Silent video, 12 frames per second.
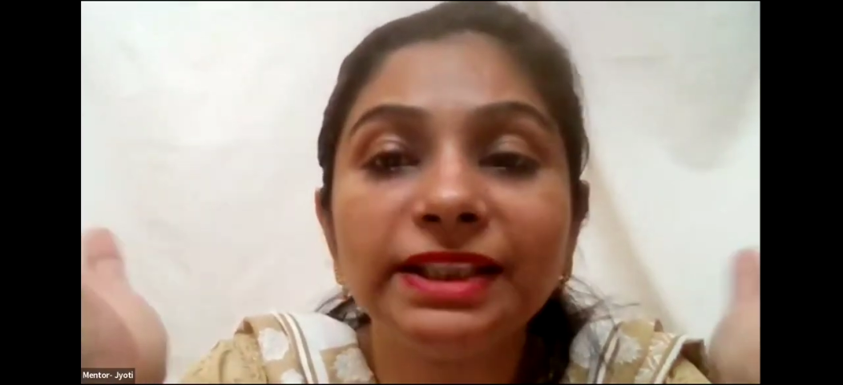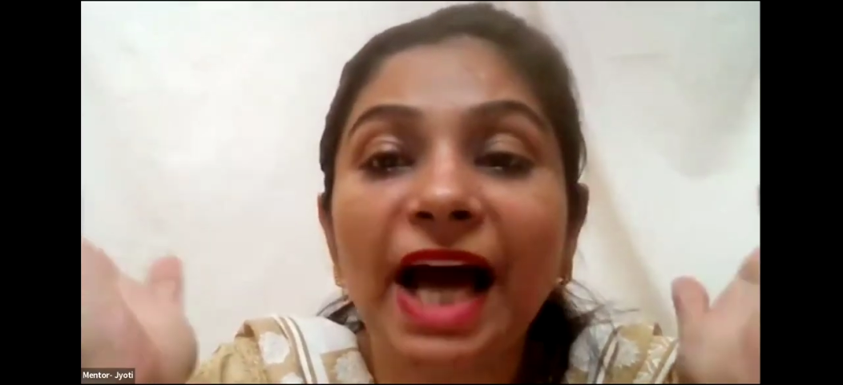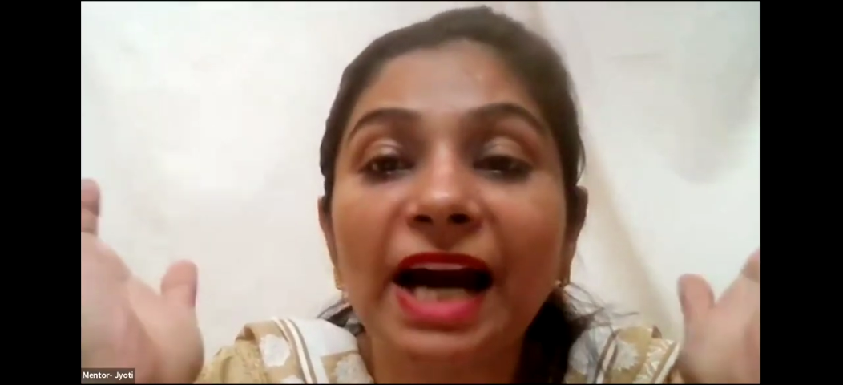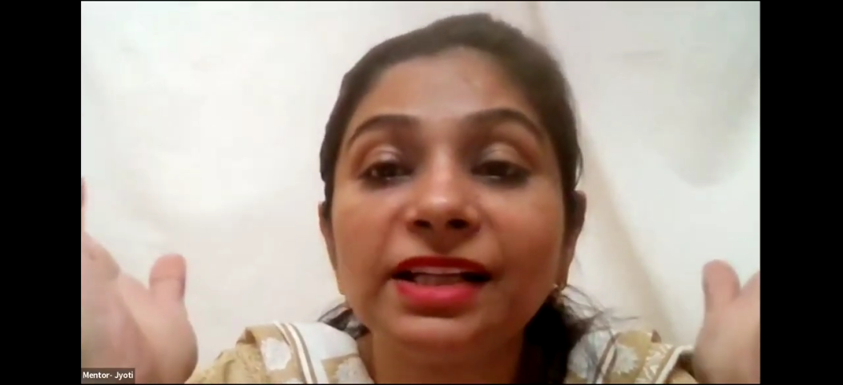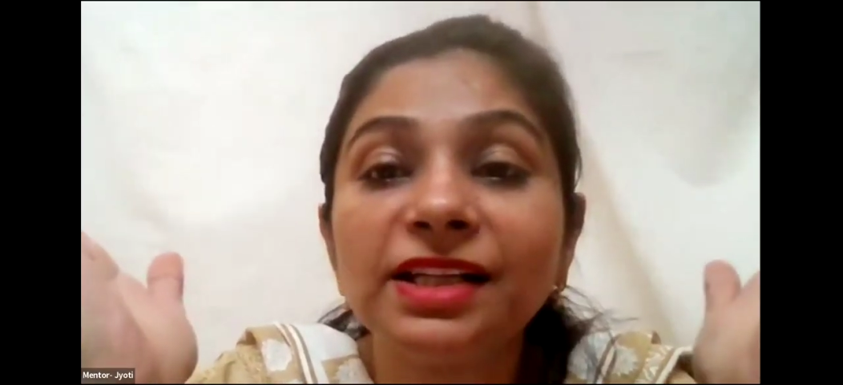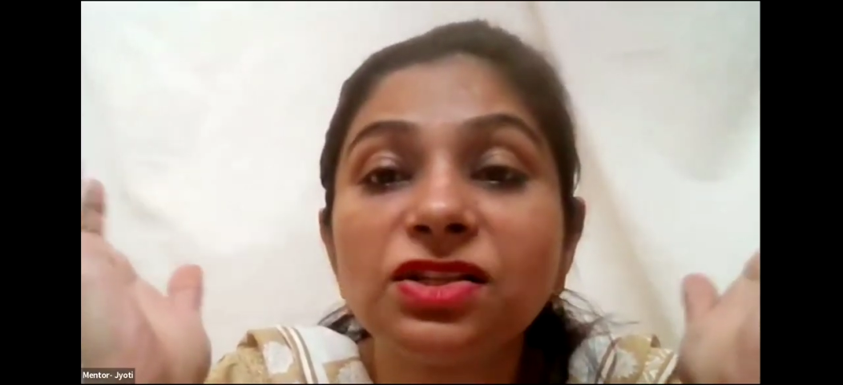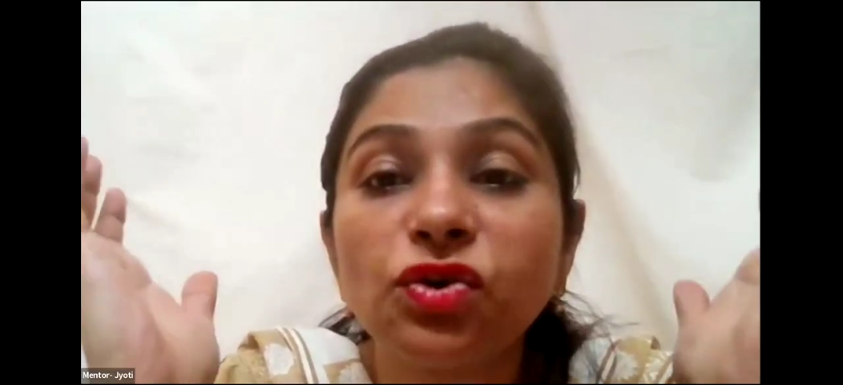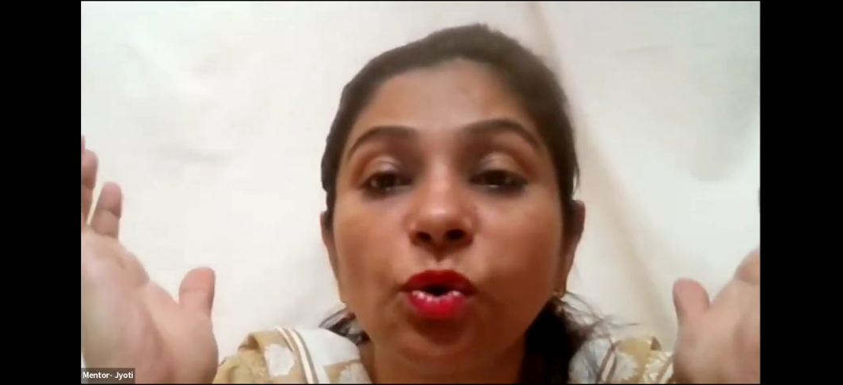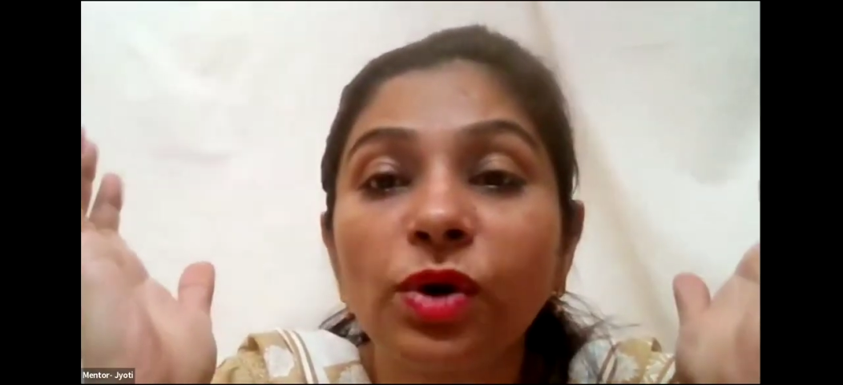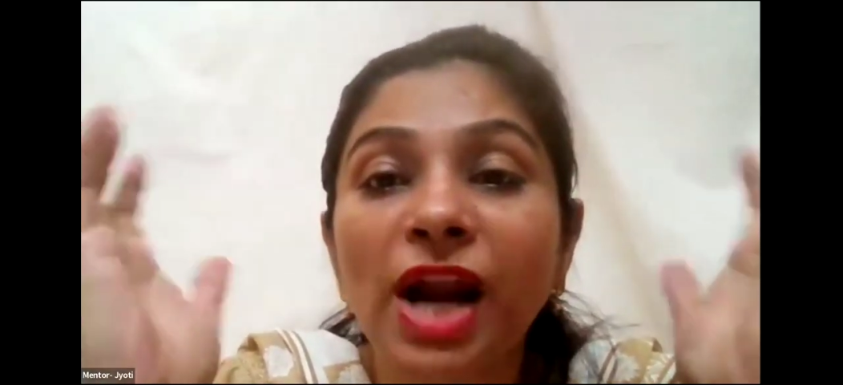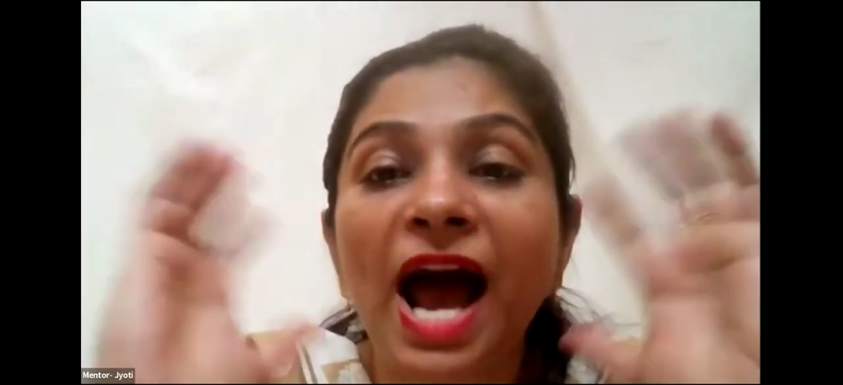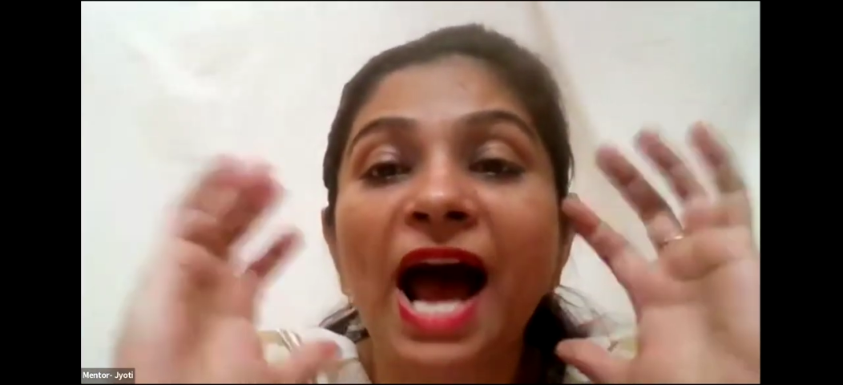that is
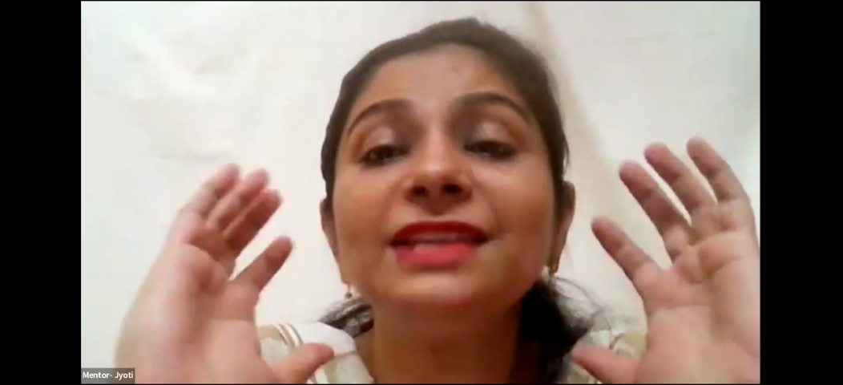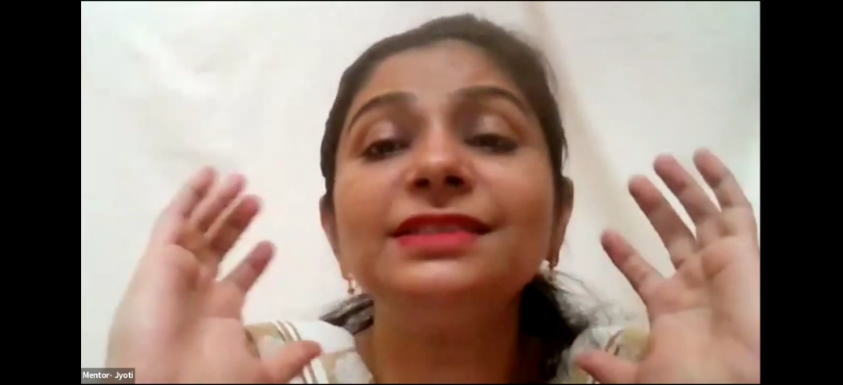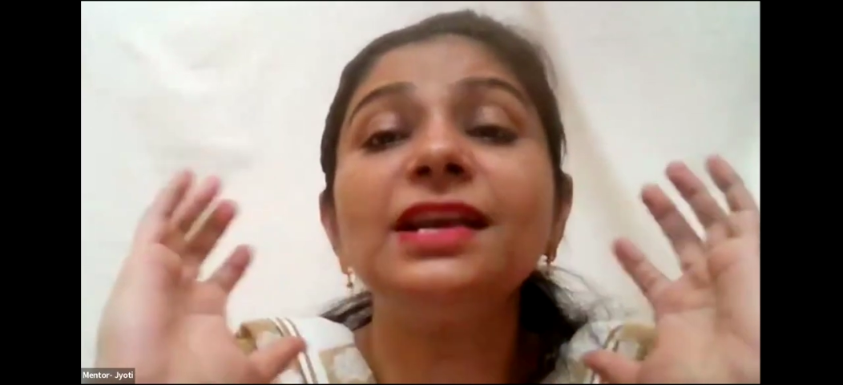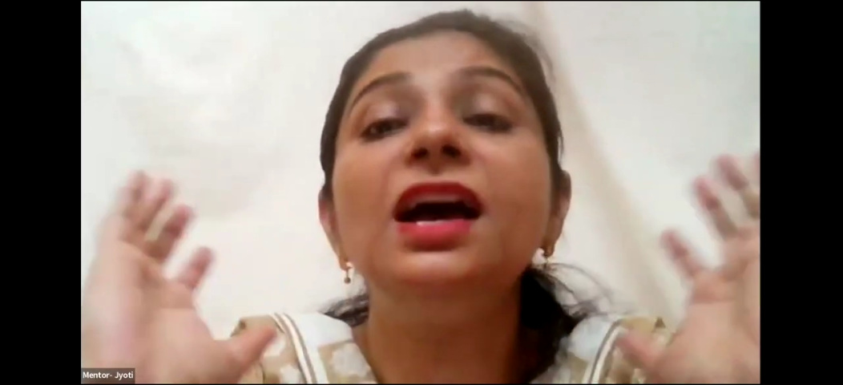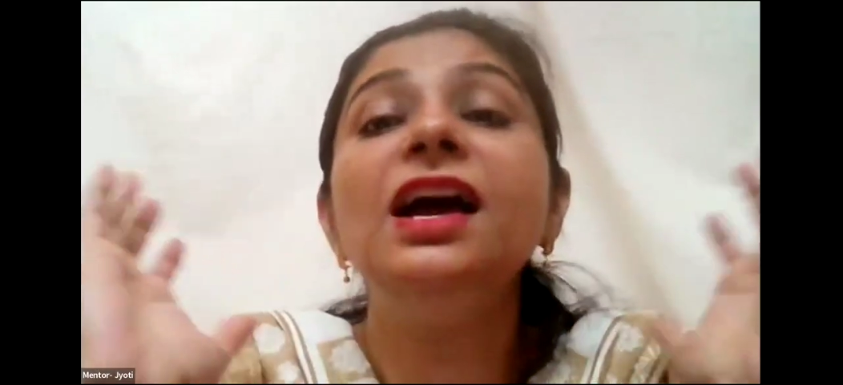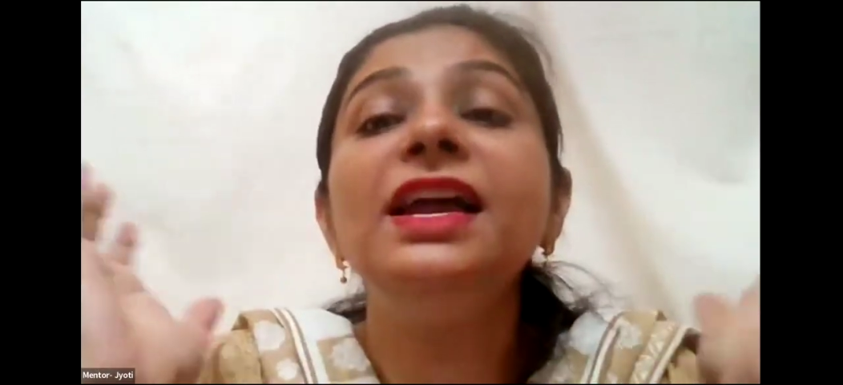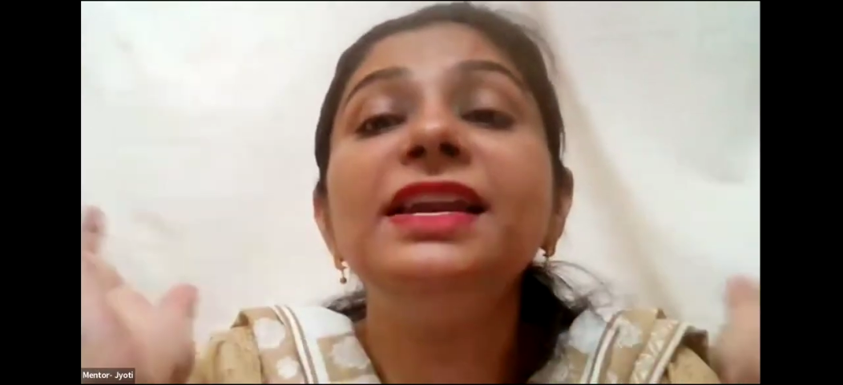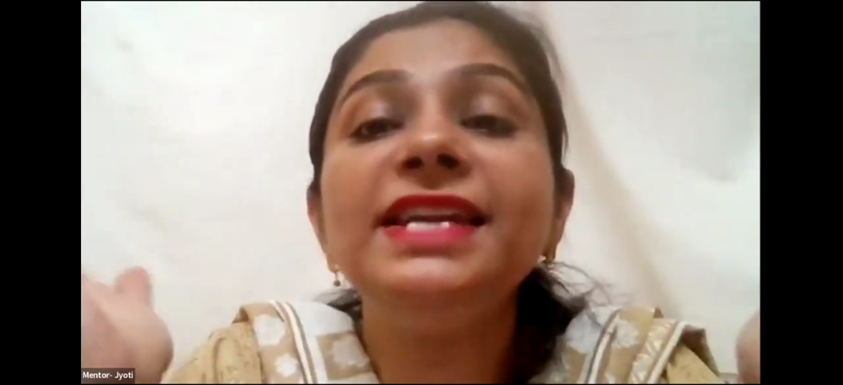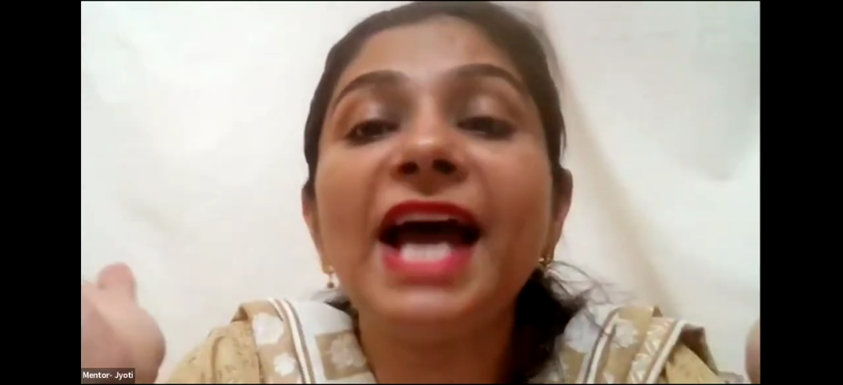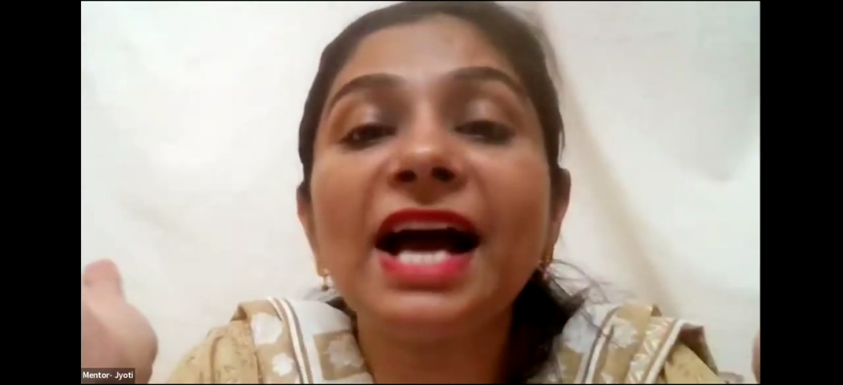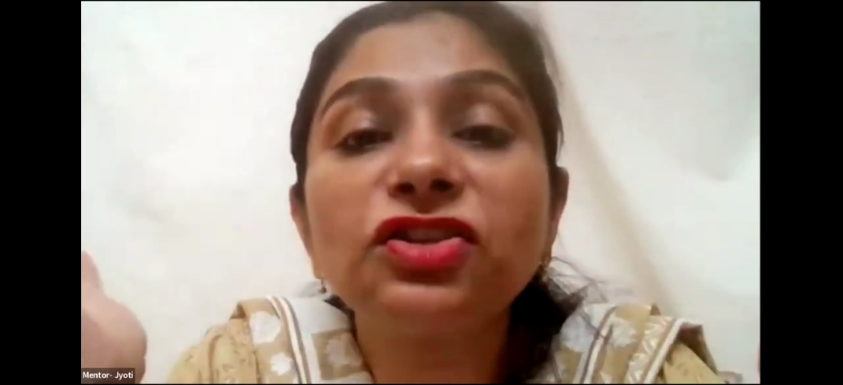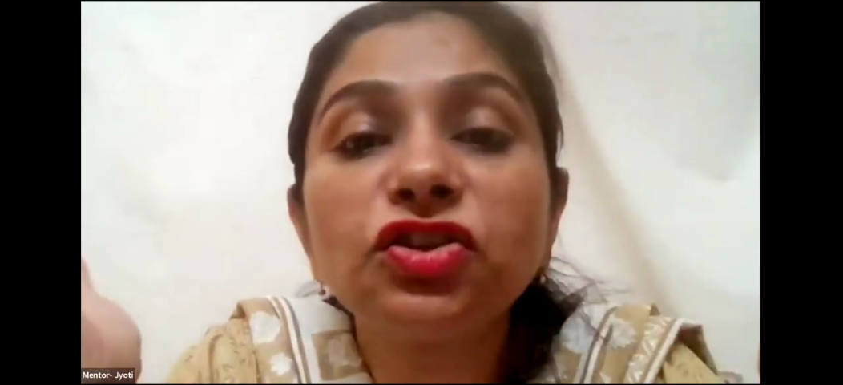known as
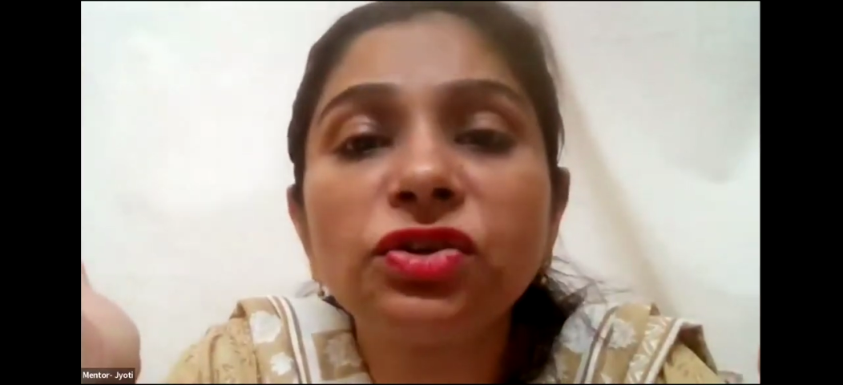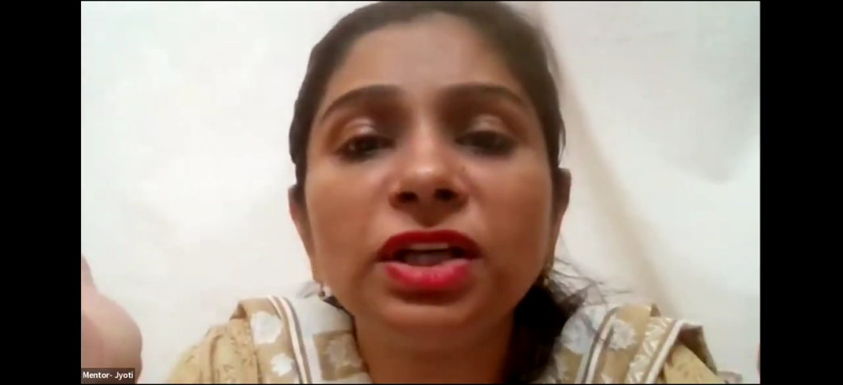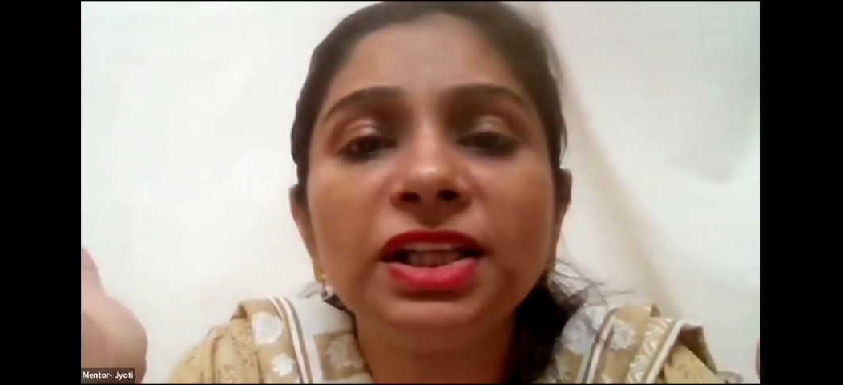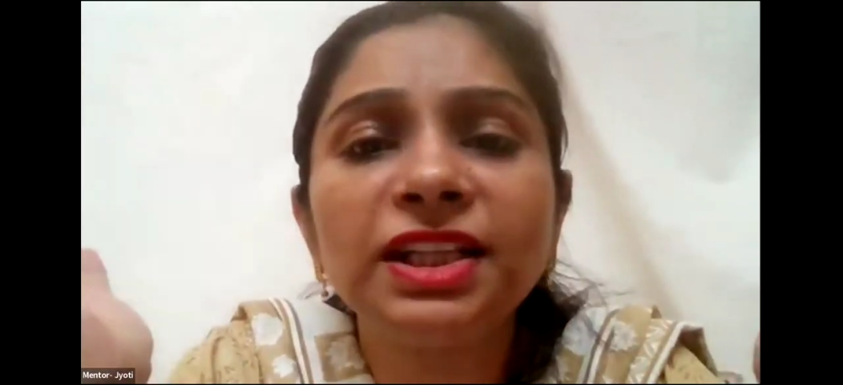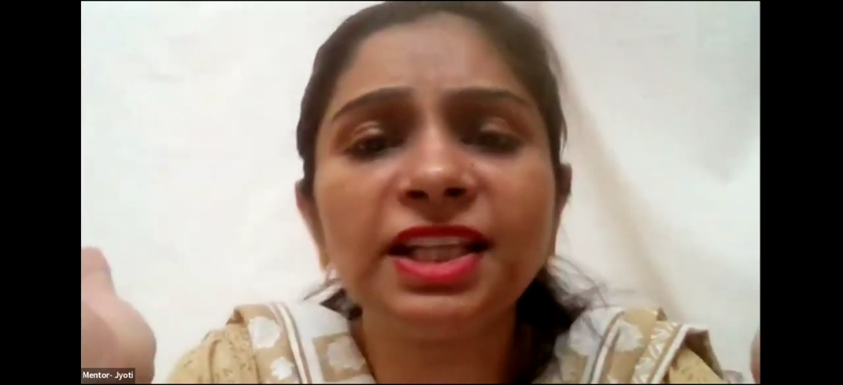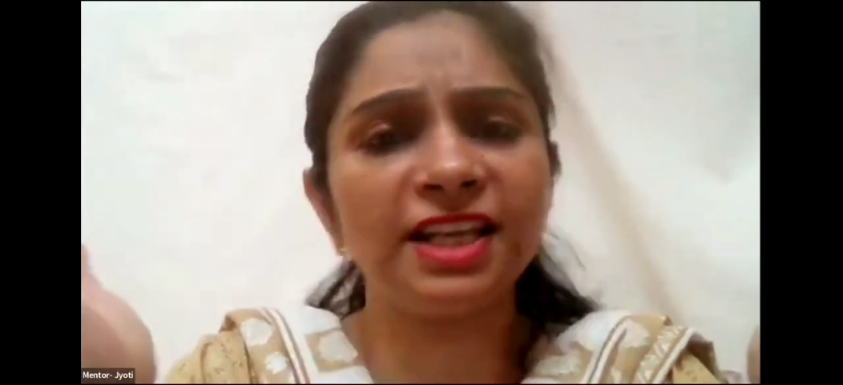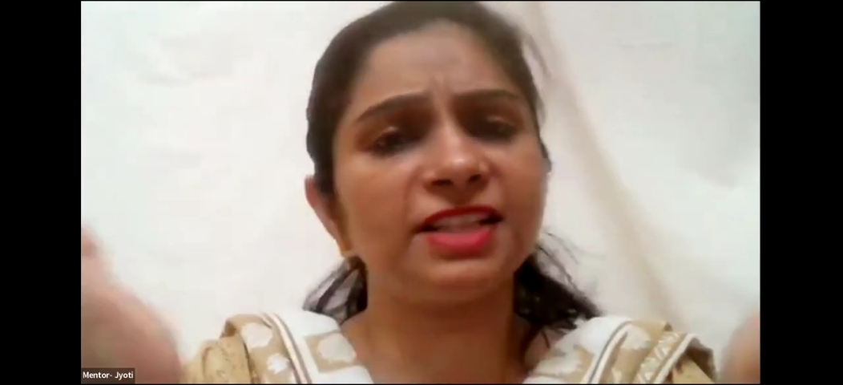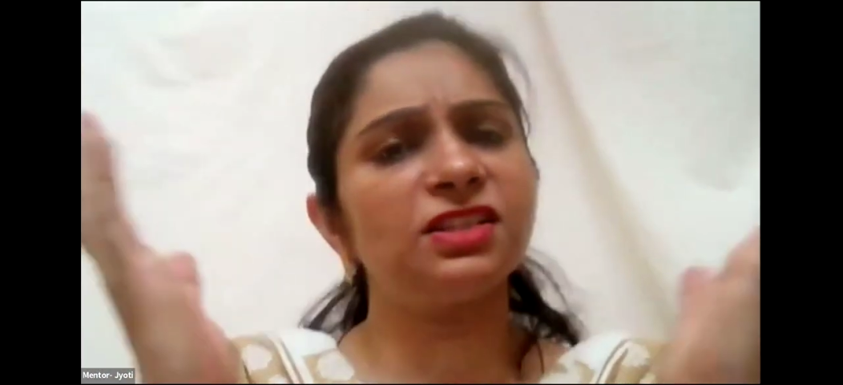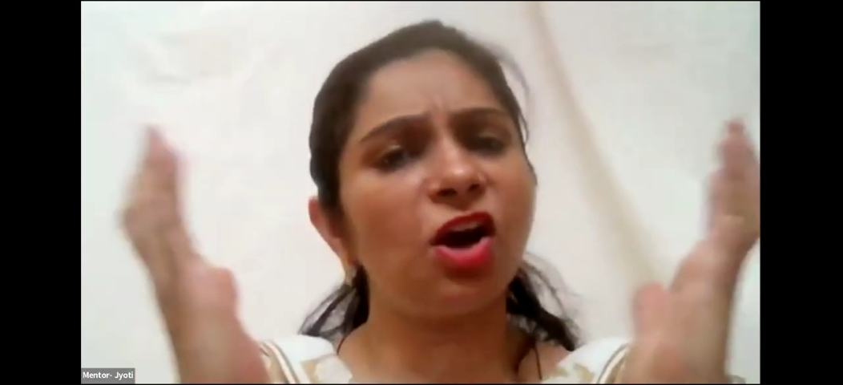natural things.